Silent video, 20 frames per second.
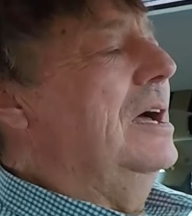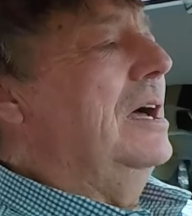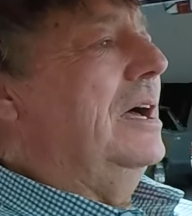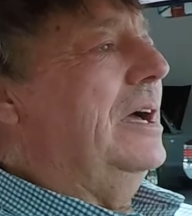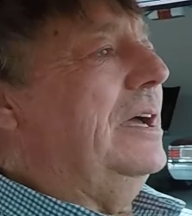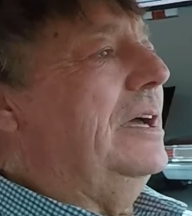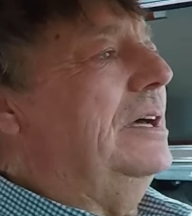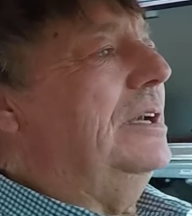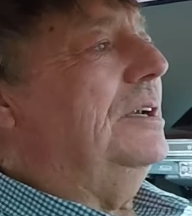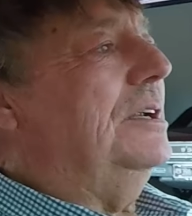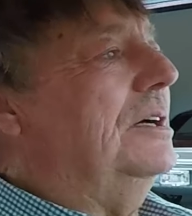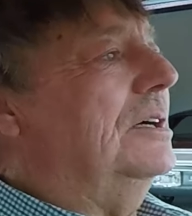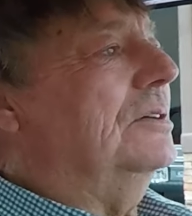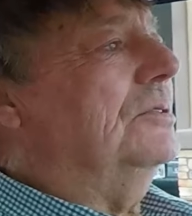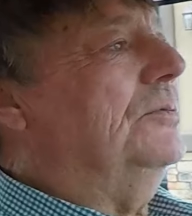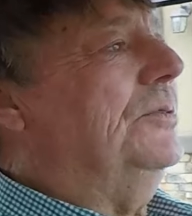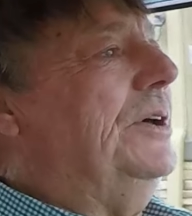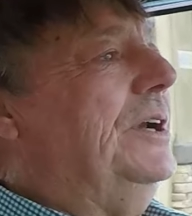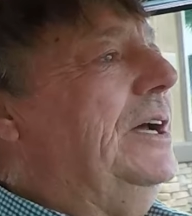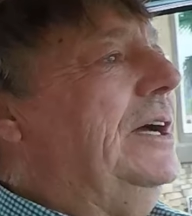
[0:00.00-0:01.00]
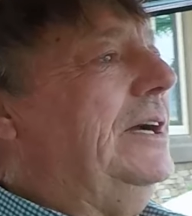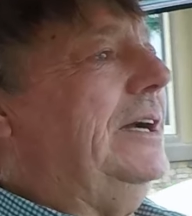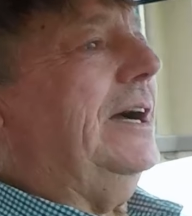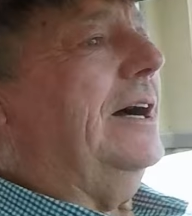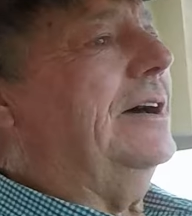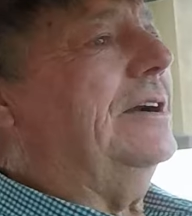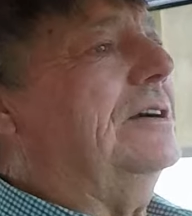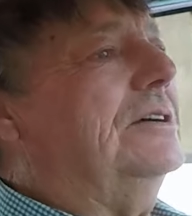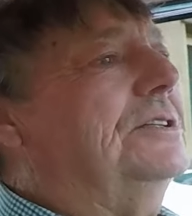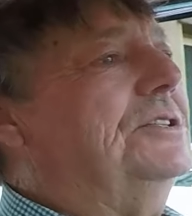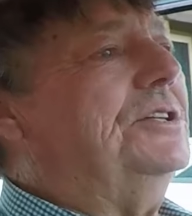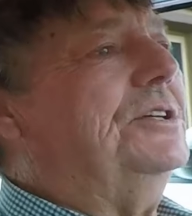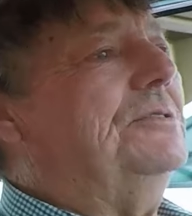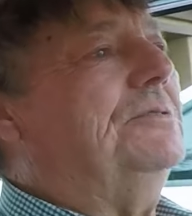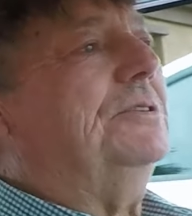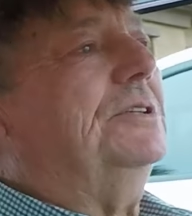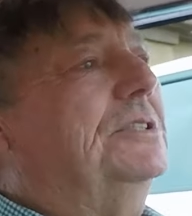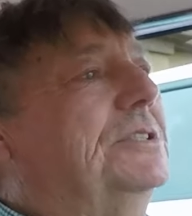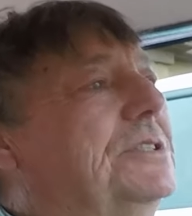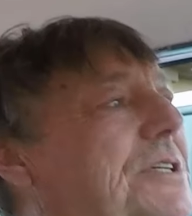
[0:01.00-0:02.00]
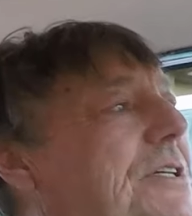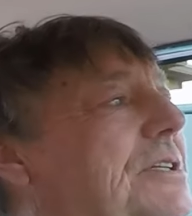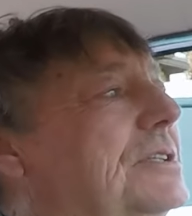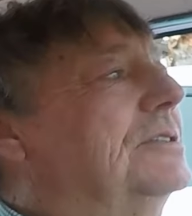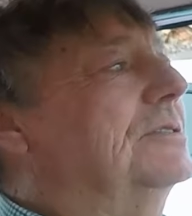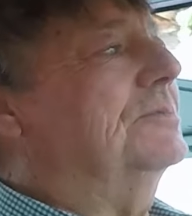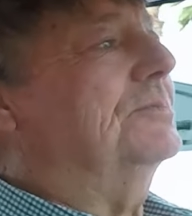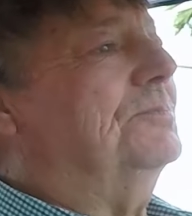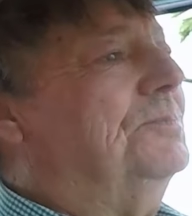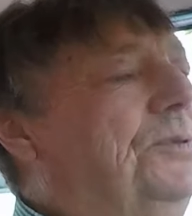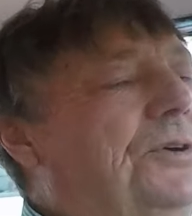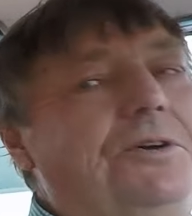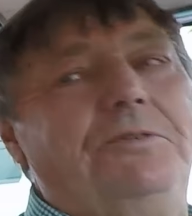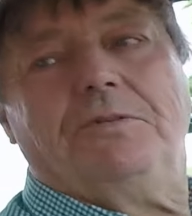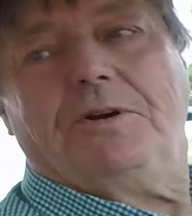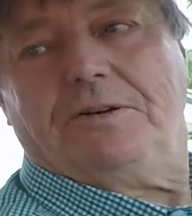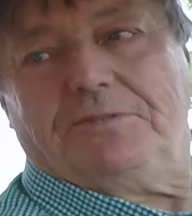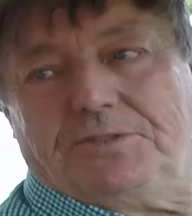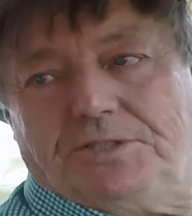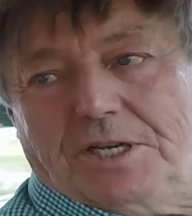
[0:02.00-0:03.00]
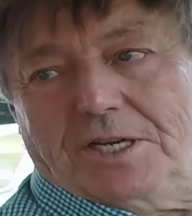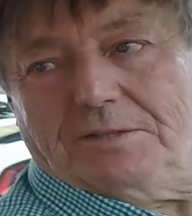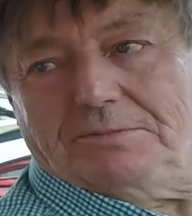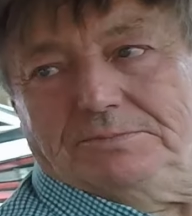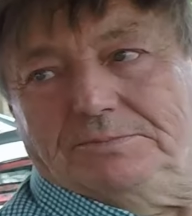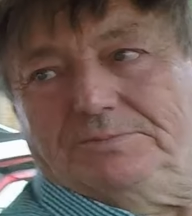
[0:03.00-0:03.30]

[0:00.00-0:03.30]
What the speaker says: And when I got her, she was in pretty rough shape.